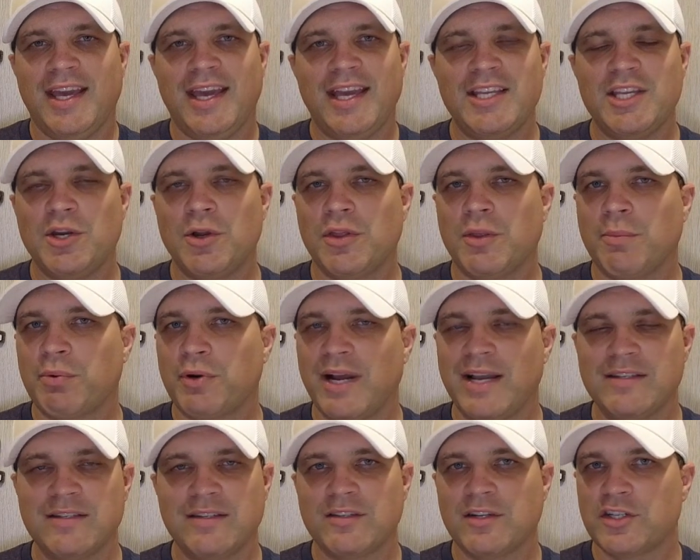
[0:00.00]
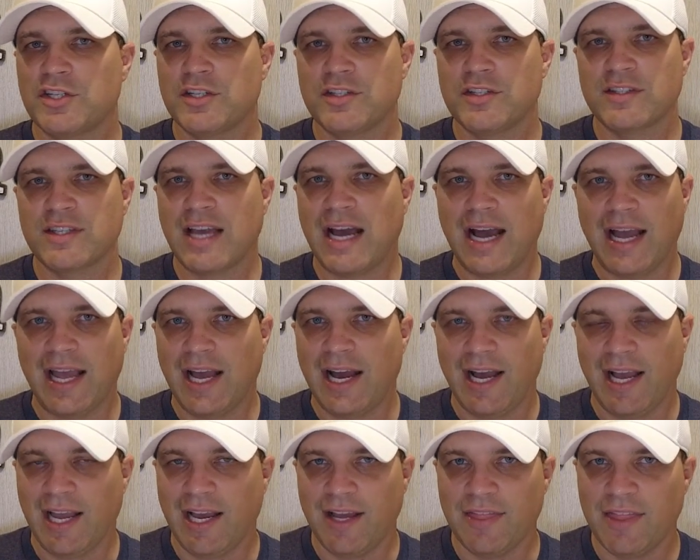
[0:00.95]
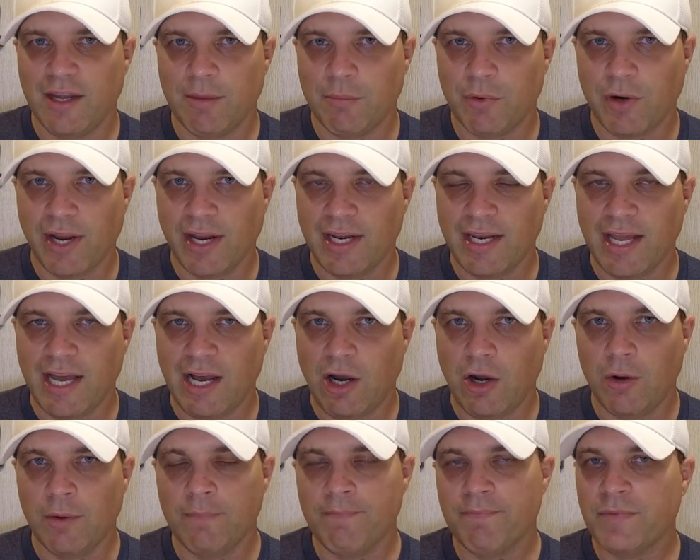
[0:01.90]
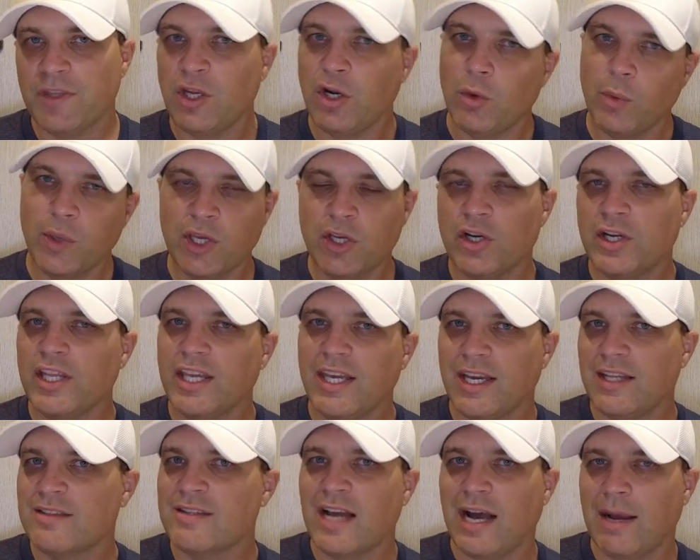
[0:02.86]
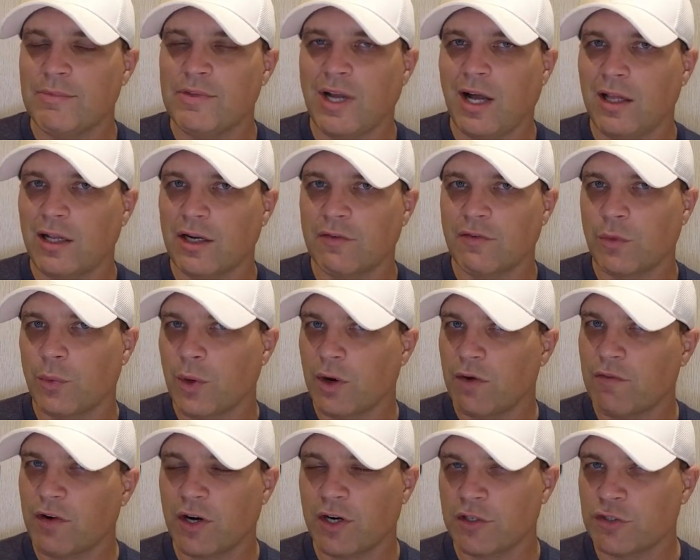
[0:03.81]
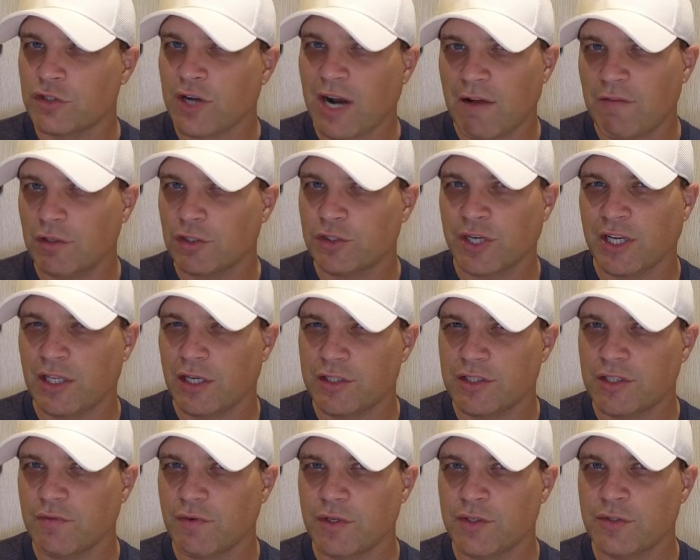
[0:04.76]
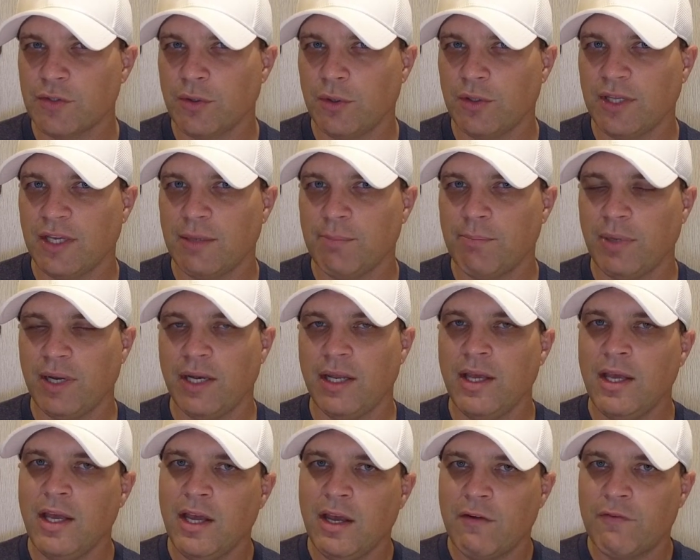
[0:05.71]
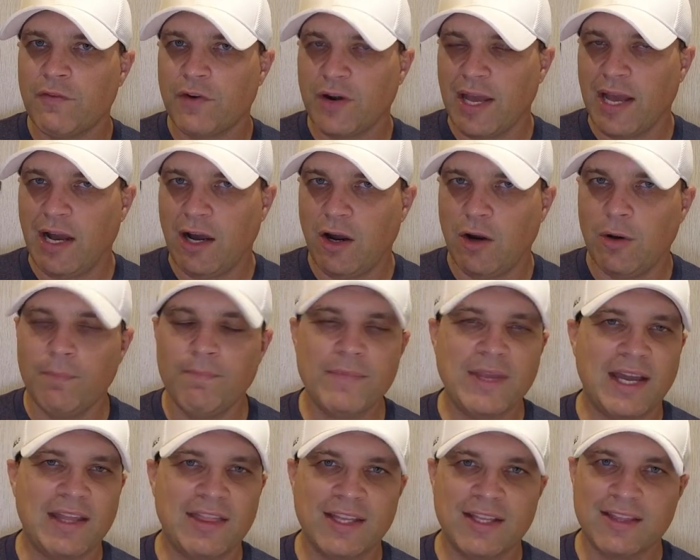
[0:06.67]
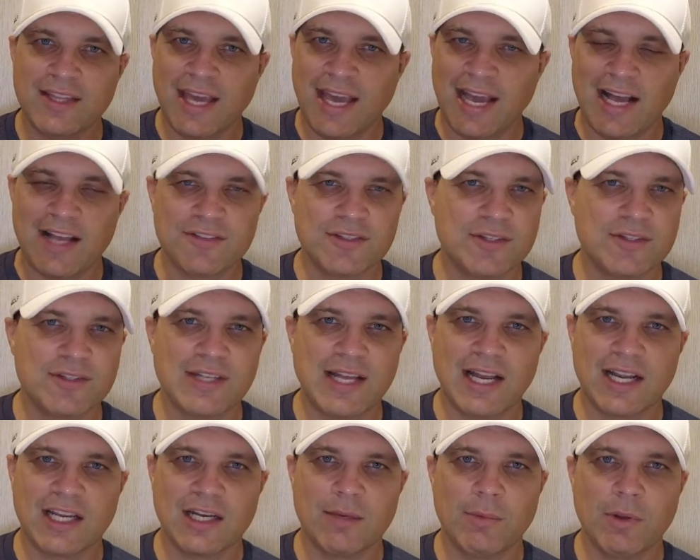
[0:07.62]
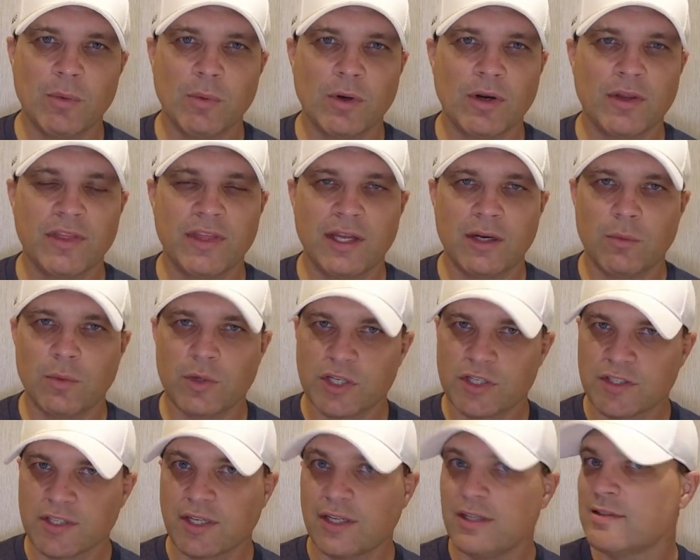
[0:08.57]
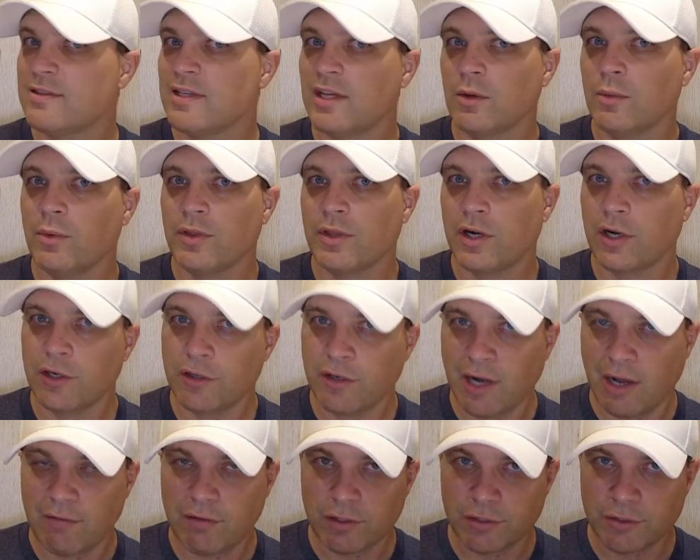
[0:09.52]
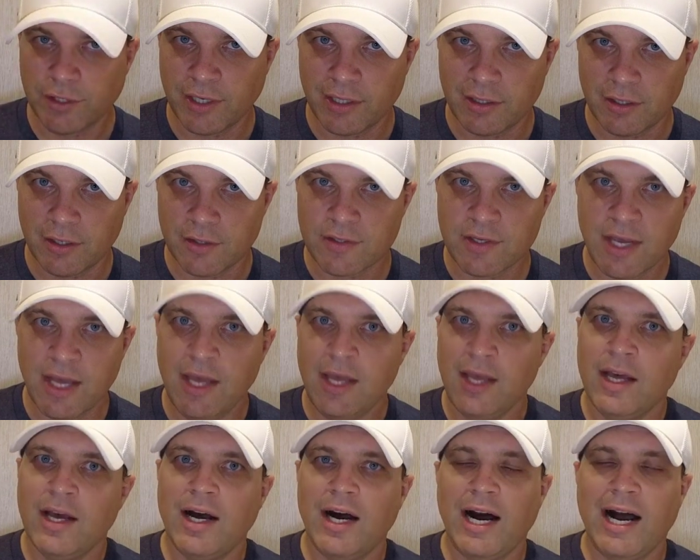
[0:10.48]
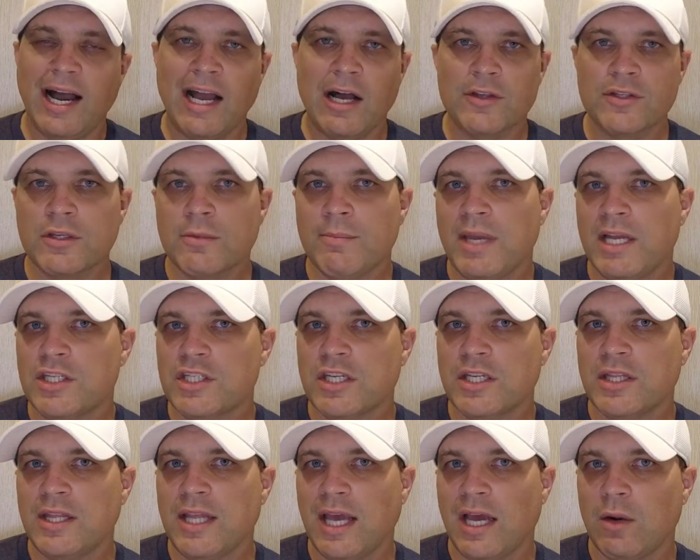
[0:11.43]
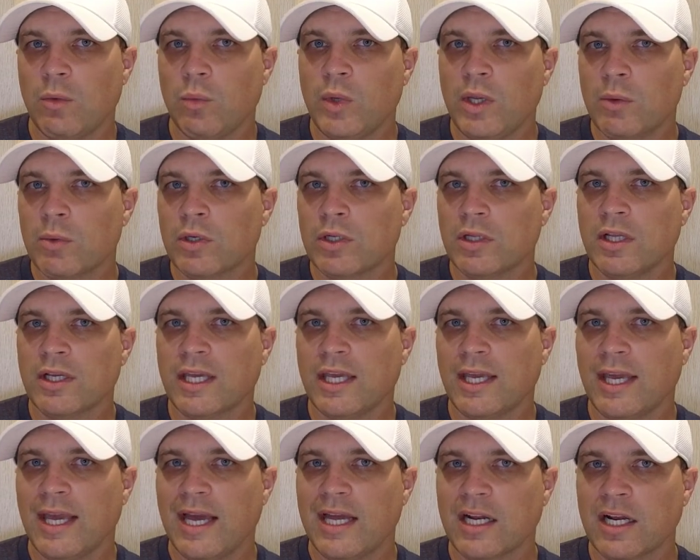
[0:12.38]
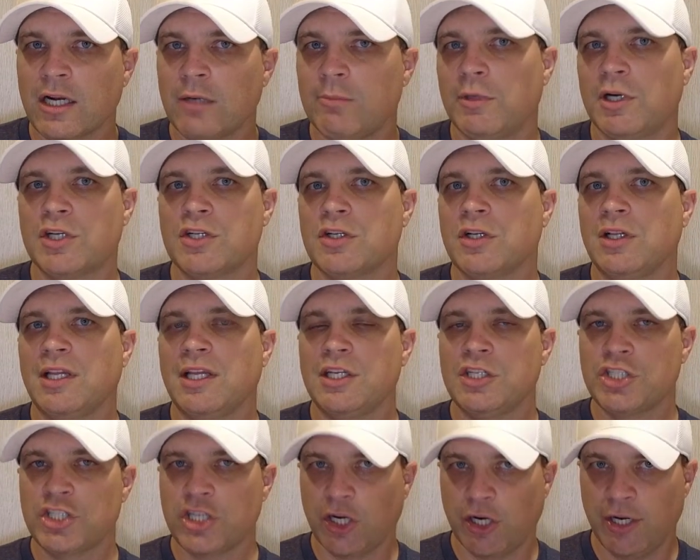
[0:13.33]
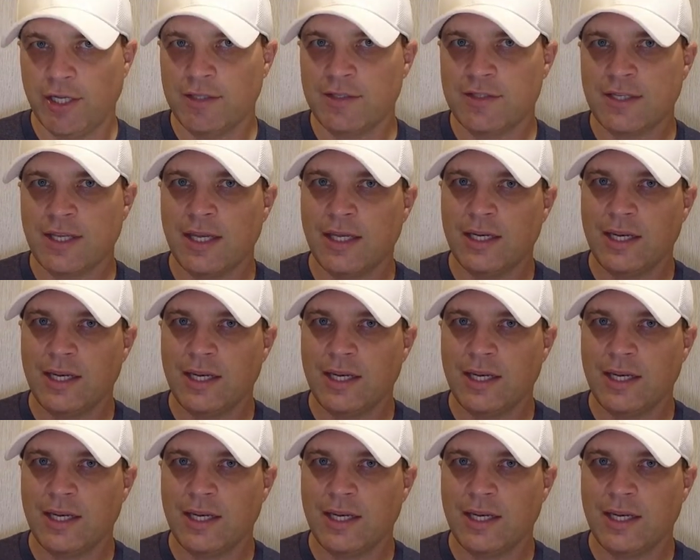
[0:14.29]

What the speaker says: And the prices are just sky high on them right now. We could get top dollar for one of our travel trailers if we sold it, but for now, I think the hassle's not going to be worth it. We're just going to stick with our travel trailers. I also mentioned that we were looking at commercial insurance.